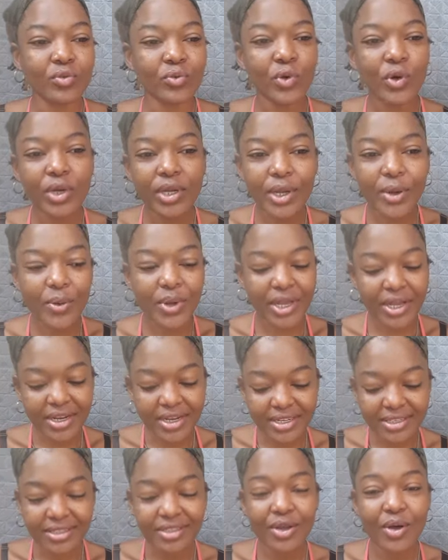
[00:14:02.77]
rode away on
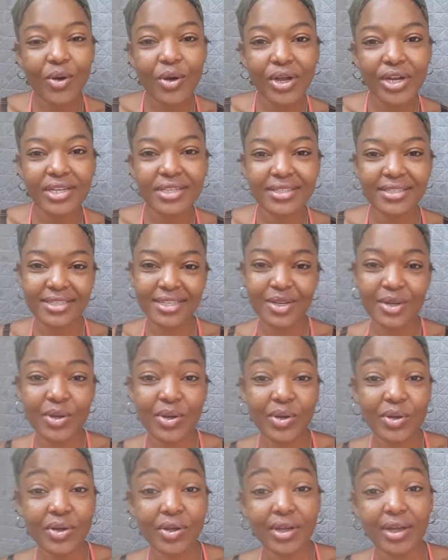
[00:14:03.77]
his horse you
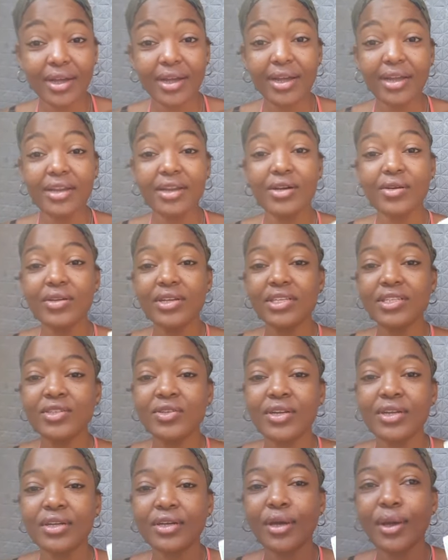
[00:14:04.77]
know now he's
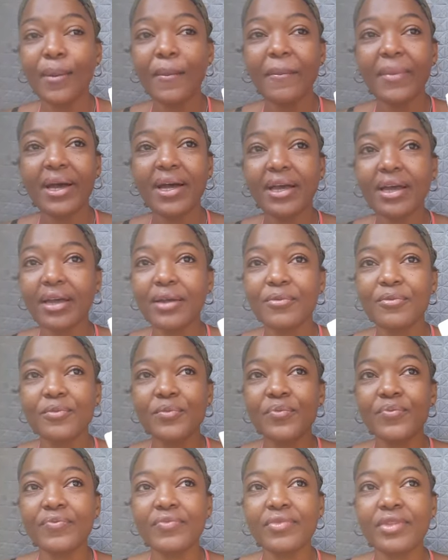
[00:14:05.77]
trying to come back
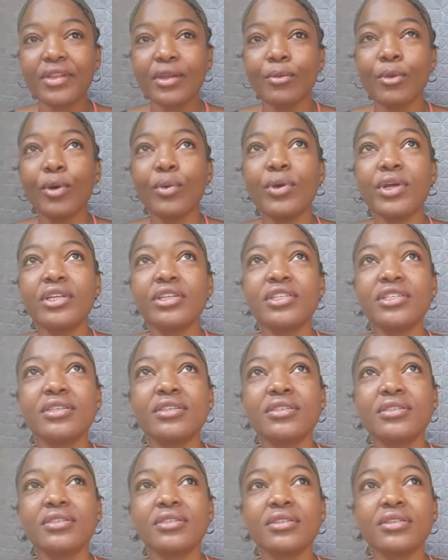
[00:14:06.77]
but when
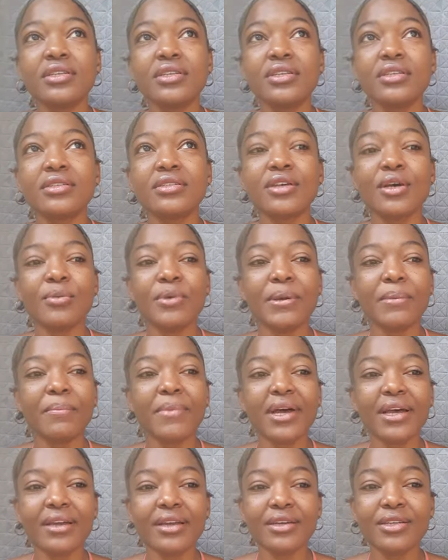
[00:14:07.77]
she's he's coming
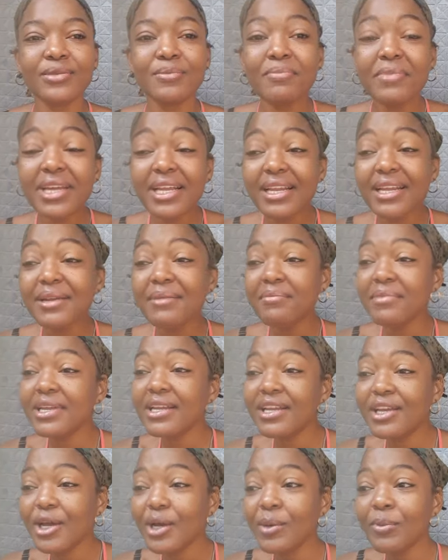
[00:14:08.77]
back millie
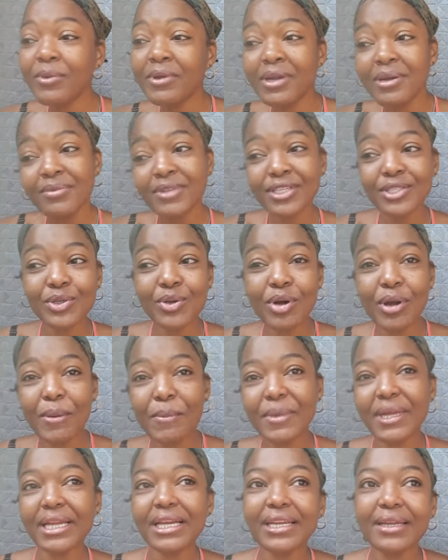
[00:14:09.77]
millie open up the door
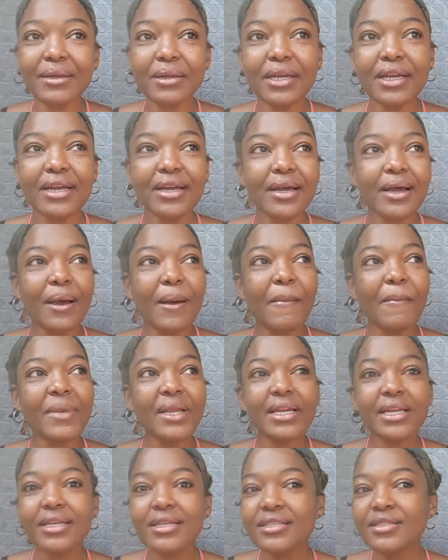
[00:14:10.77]
millie
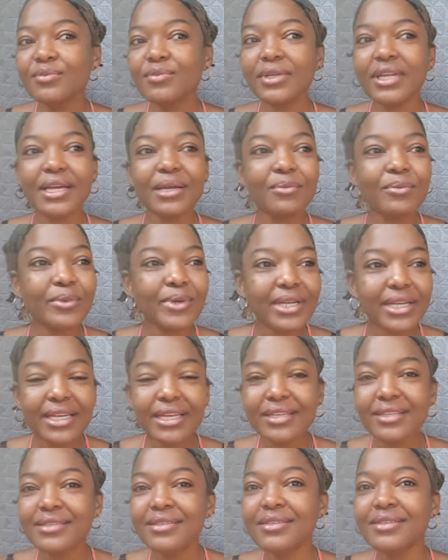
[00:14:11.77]
millie's like
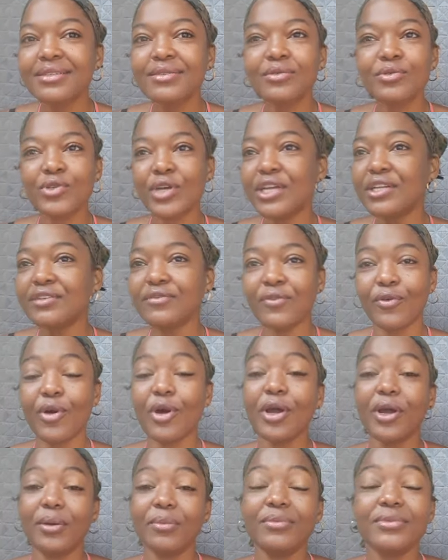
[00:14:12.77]
millie's
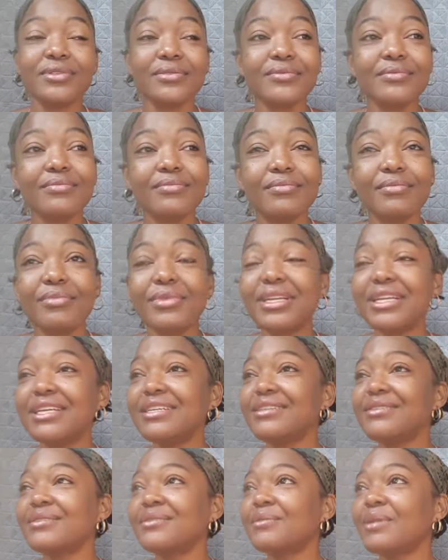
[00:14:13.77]
transformed
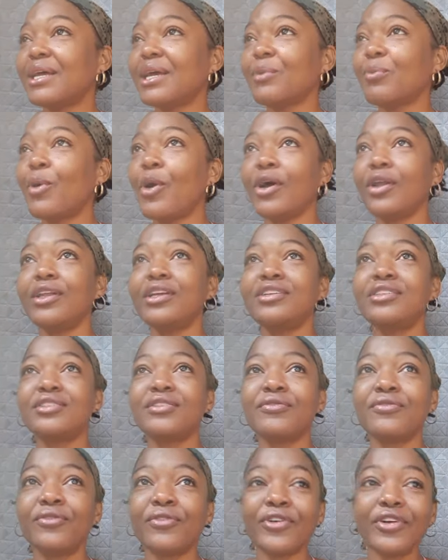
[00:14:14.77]
millie's like polished
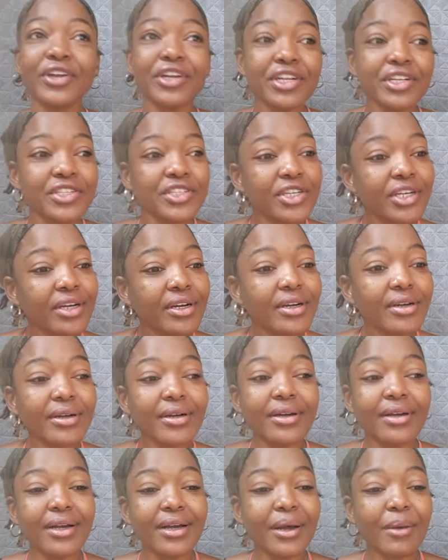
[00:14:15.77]
the
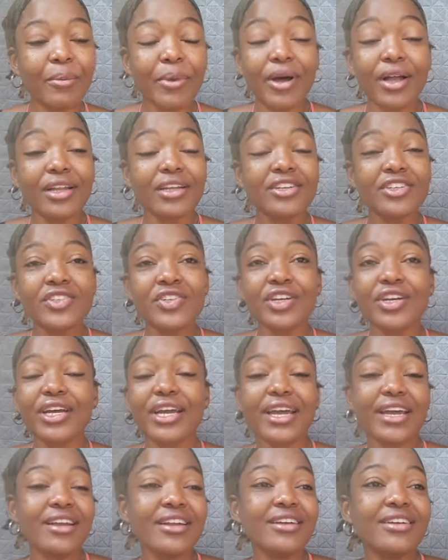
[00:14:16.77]
furniture polished her
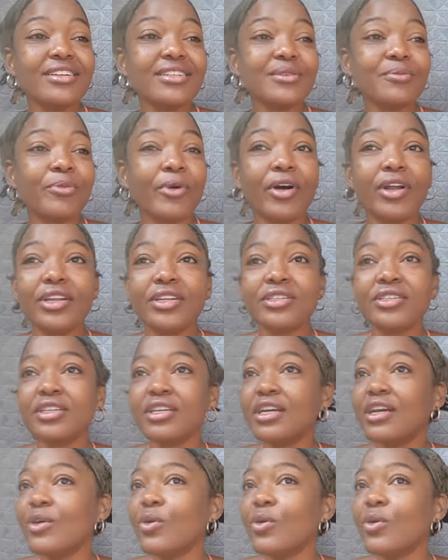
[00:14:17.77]
energy polished